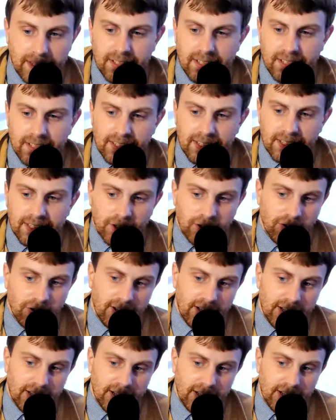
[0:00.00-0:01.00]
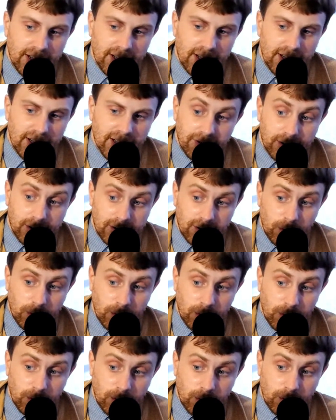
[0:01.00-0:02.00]
The ingredients are filtered
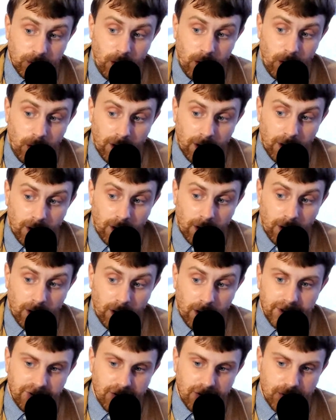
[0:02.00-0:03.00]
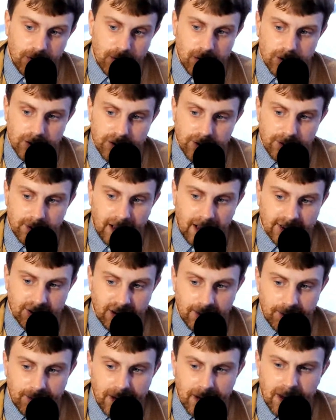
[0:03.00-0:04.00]
water, fruit juice from
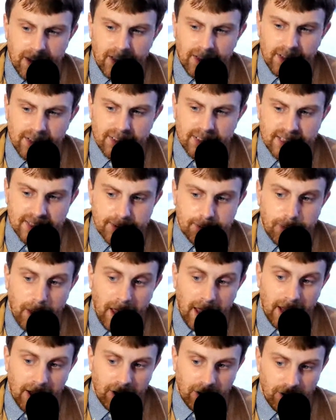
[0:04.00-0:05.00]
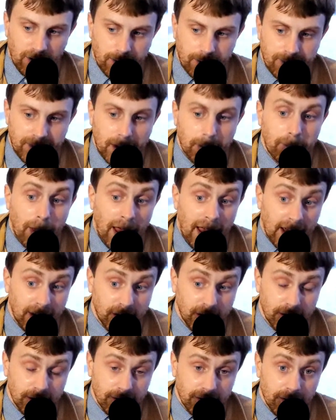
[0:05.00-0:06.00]
concentrate. This has pear,
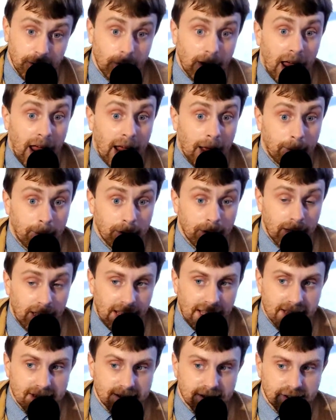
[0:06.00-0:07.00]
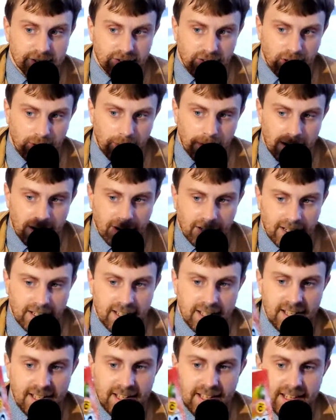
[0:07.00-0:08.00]
passion fruit, apple, and strawberry.
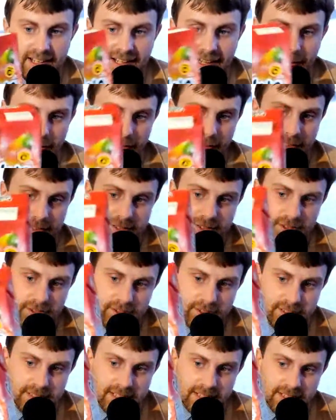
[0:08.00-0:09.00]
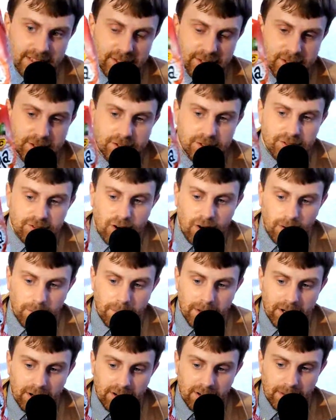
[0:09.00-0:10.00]
Now, this just says it's
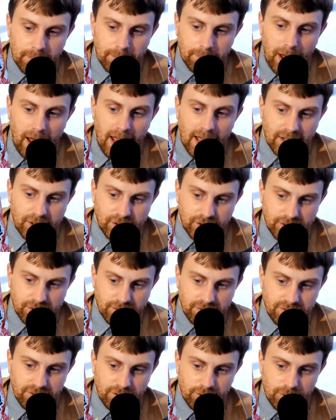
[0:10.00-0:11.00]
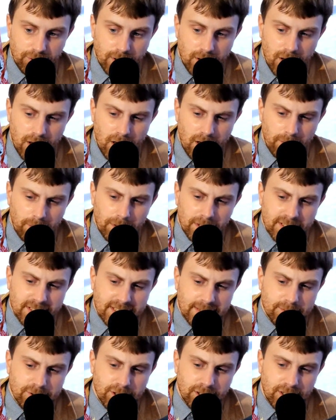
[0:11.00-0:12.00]
strawberry and passion fruit, but it
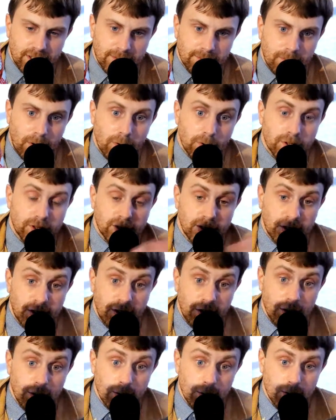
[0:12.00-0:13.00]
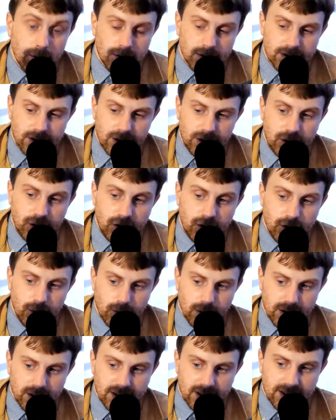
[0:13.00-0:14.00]
seems like the most used
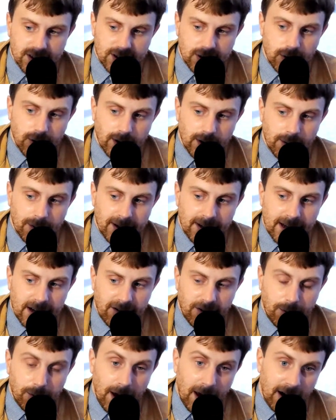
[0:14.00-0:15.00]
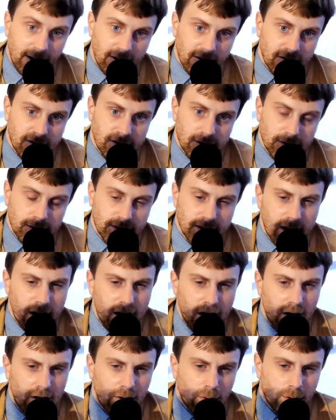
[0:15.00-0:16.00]
juice is going to be that of a pear juice,
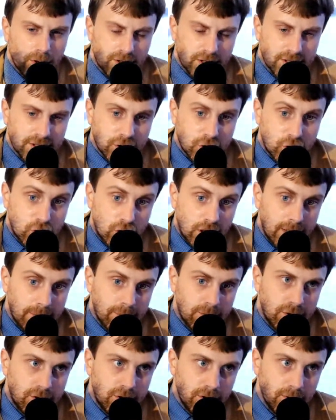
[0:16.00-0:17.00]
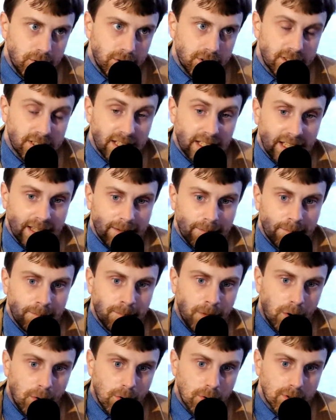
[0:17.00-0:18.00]
which is a cheap juice that
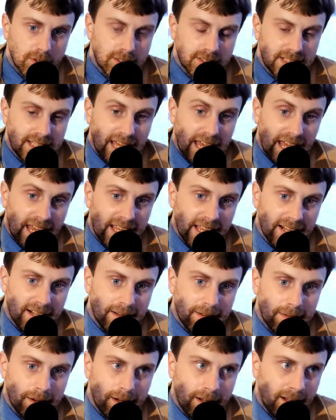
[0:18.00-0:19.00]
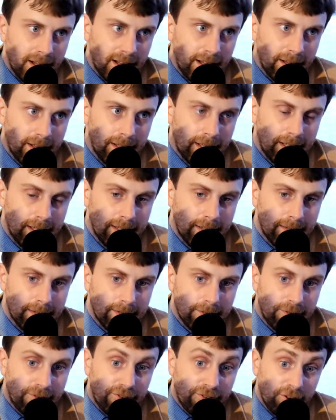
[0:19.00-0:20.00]
most canned uh,
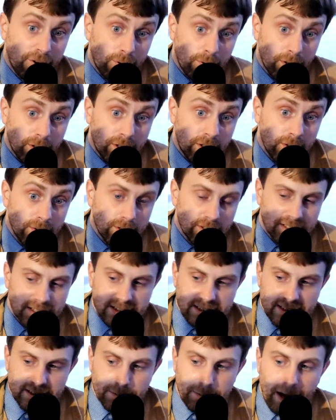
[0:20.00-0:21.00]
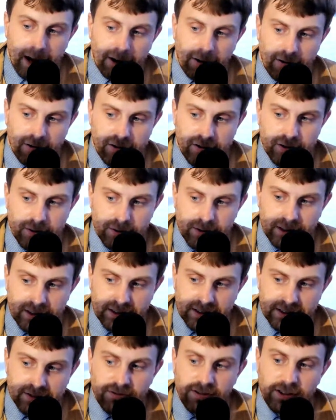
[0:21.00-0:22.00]
fruit uses as pear juice
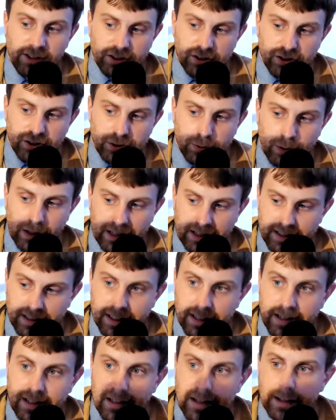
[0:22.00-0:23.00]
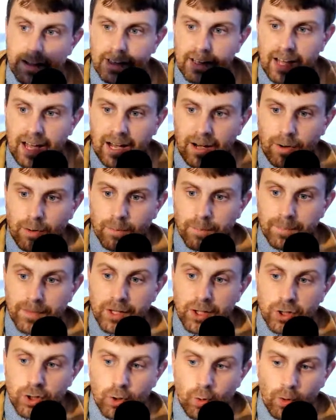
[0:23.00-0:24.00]
because it's really sweet. Now,
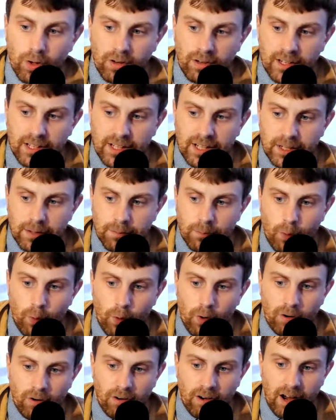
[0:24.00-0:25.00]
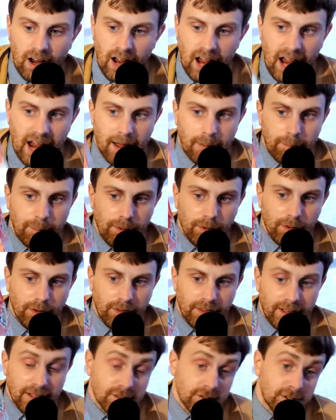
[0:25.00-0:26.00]
you are getting more apple
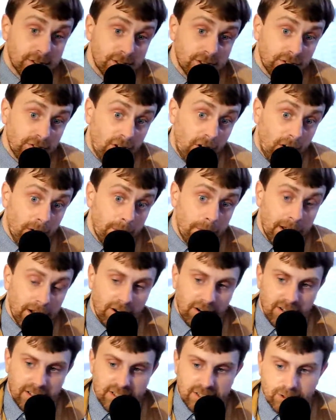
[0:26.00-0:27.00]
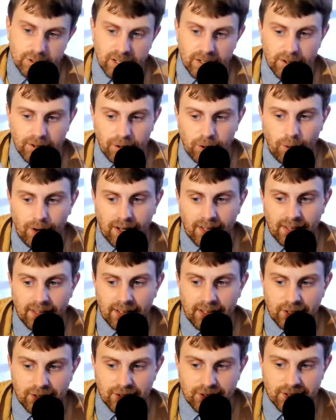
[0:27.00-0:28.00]
than strawberry, so I don't know why they
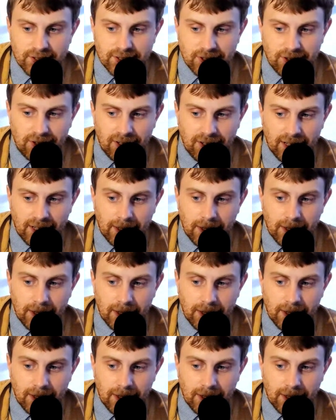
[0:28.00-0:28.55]
didn't just call it